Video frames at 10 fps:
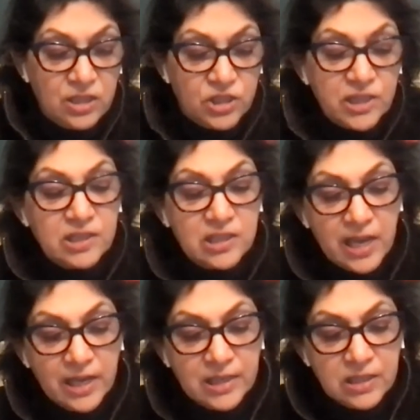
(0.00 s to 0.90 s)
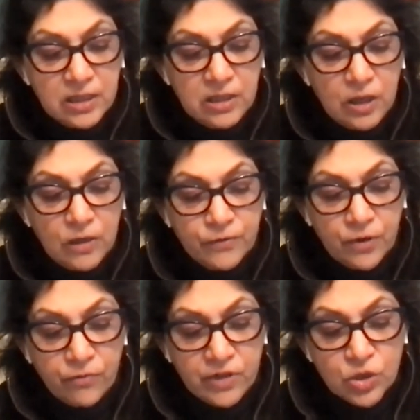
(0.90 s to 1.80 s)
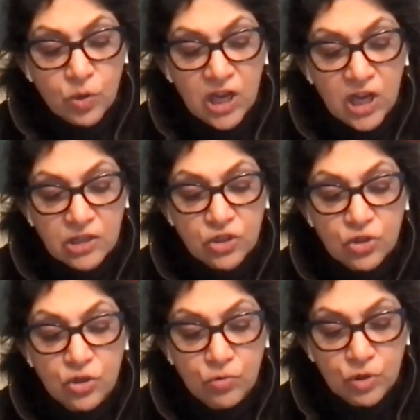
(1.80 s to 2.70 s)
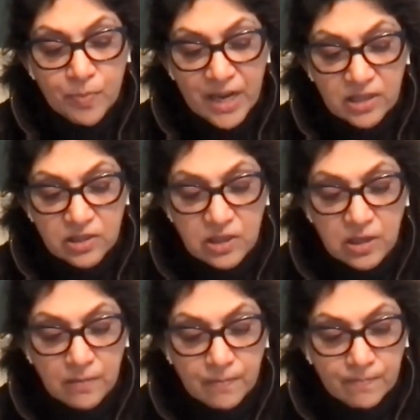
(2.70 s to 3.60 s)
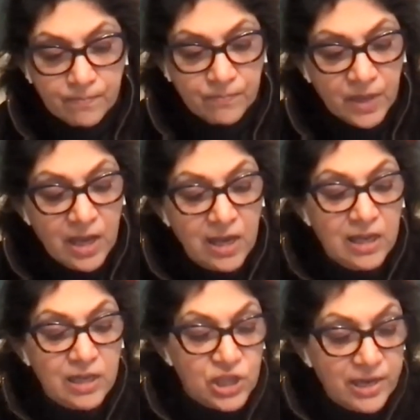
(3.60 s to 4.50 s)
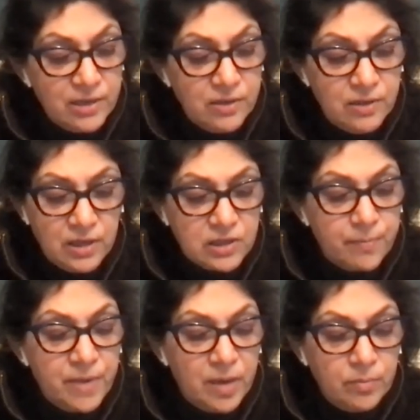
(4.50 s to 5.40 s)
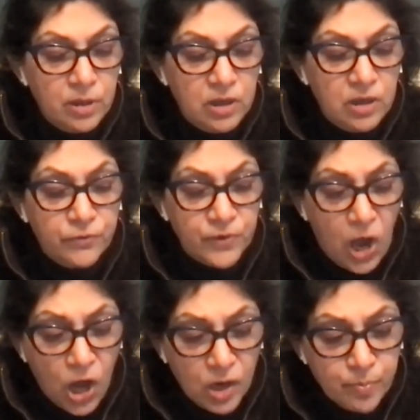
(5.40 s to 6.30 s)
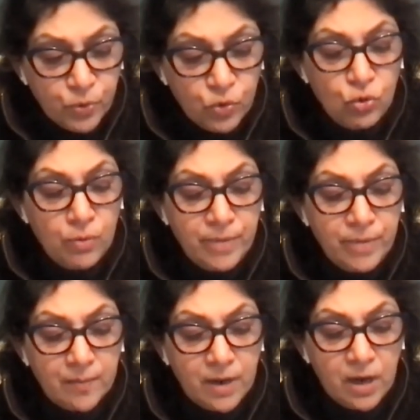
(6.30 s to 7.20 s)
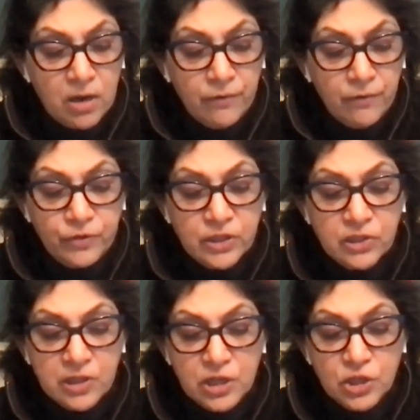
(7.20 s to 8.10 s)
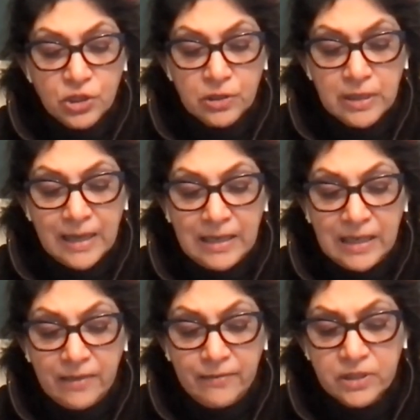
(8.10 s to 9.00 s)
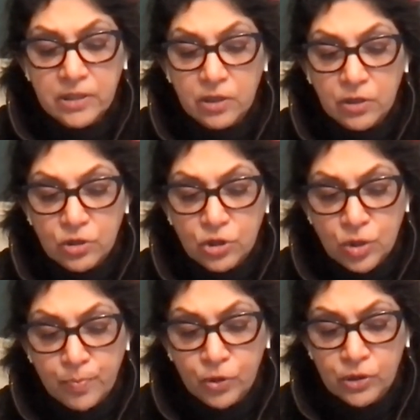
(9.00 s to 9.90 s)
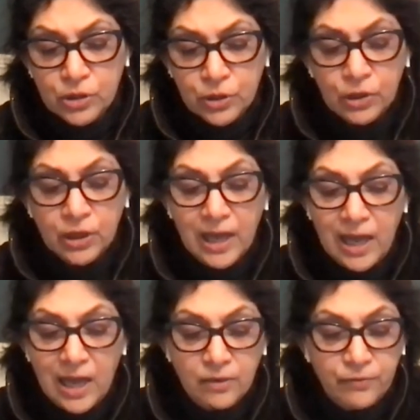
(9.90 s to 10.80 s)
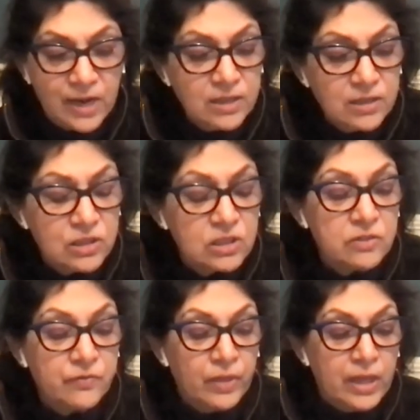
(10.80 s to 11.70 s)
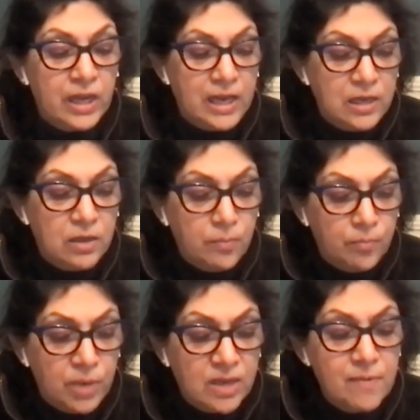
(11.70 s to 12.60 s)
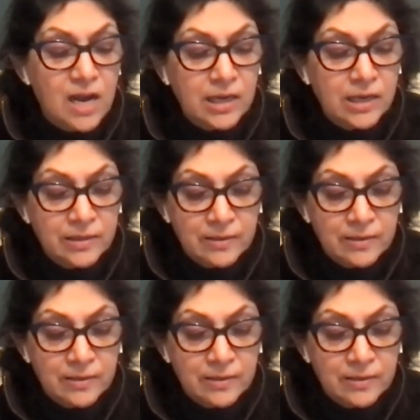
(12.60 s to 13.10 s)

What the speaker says: She's the editor of Visual Arts News Magazine. Shannon is a member of Alipu Mi'kmaq First Nation and lives in Jibuktuk, Halifax, in Mi'kmaq,